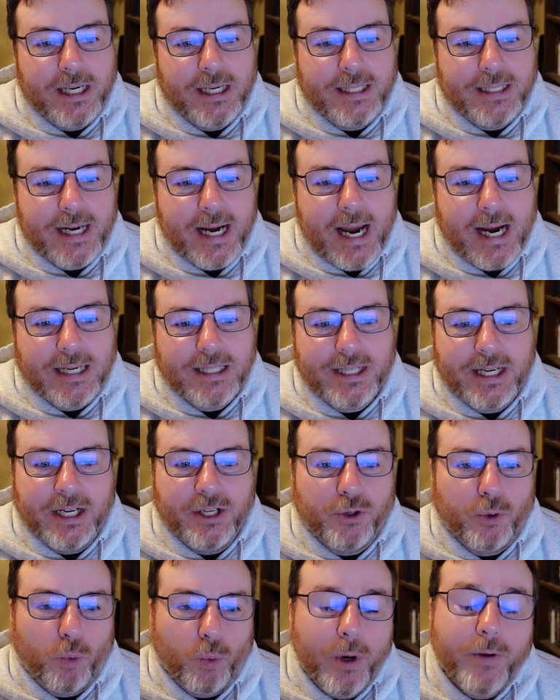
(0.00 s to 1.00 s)
attacks
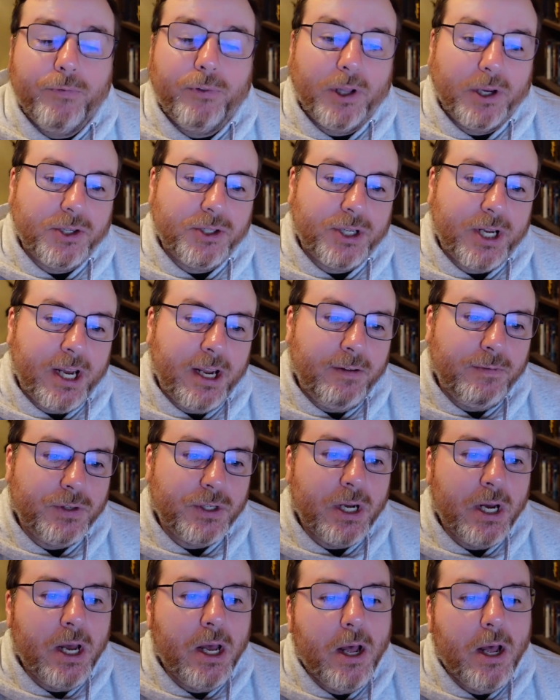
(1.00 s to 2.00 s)
and to reflex saves,